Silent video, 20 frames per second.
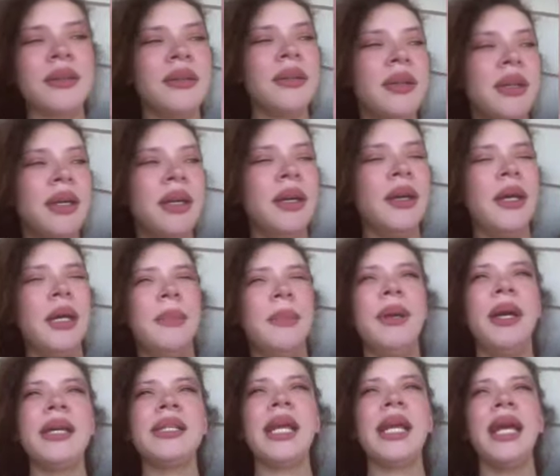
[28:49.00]
guess you're a
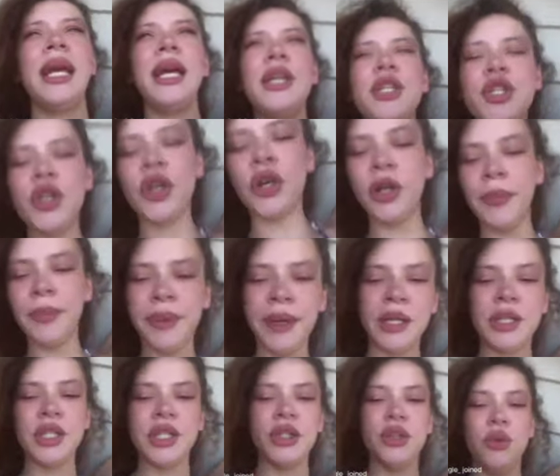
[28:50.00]
bitch and you fi- have a
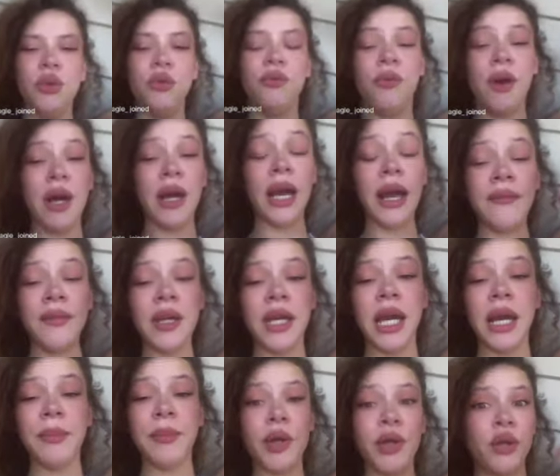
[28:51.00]
camera and you follow me
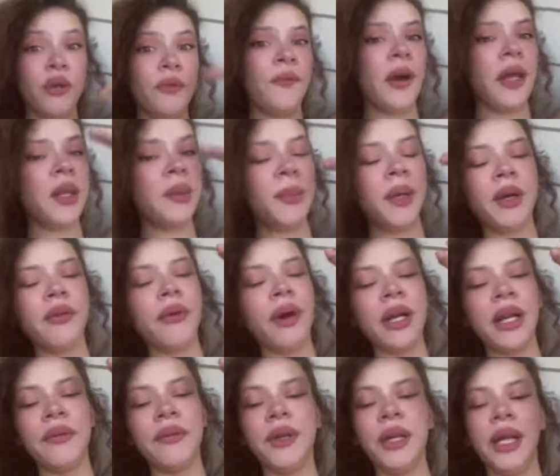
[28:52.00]
around every day and you know what I do
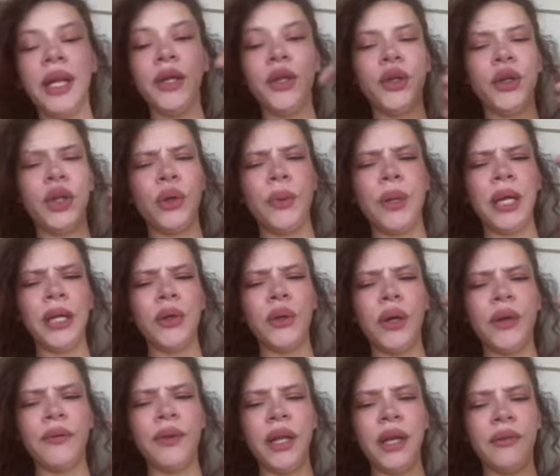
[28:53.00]
every day, right?
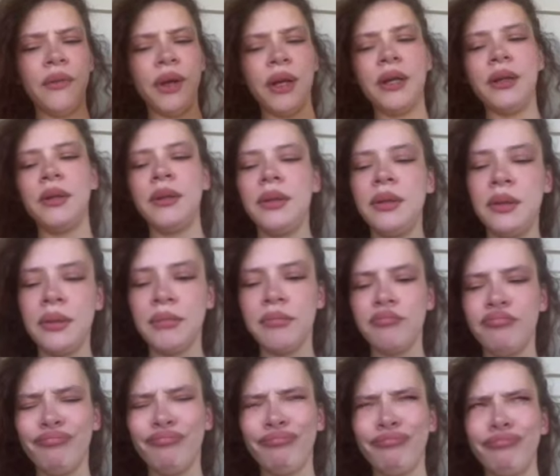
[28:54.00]
Girl, get
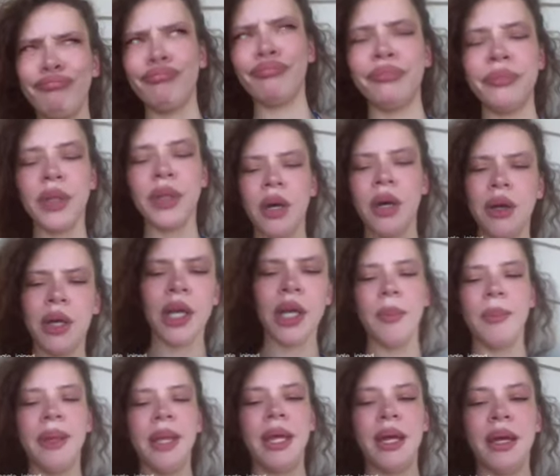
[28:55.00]
off my life.
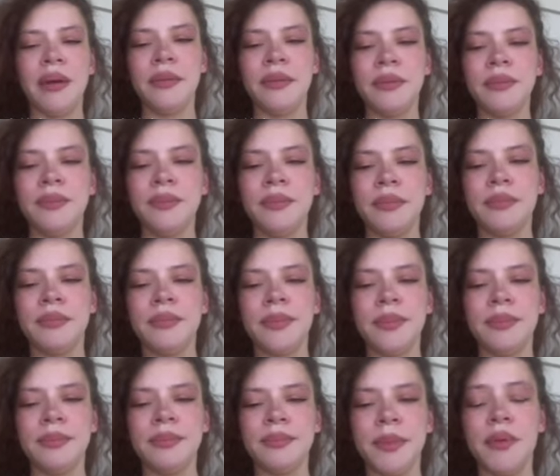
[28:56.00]
Before your
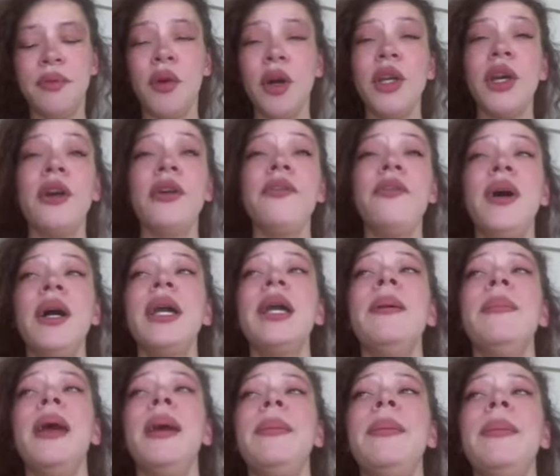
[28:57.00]
fucking baby daddy and your
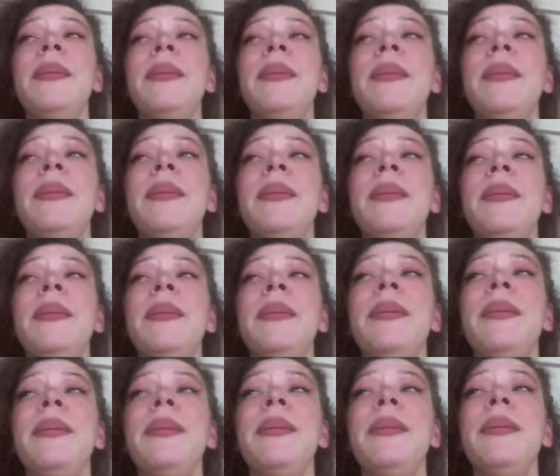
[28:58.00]
nigga gets fucked.
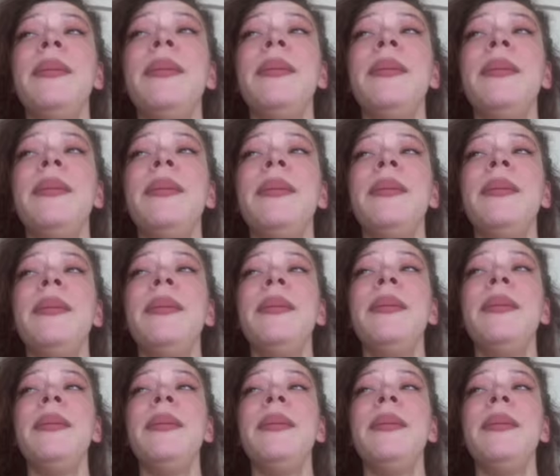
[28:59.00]
Bye.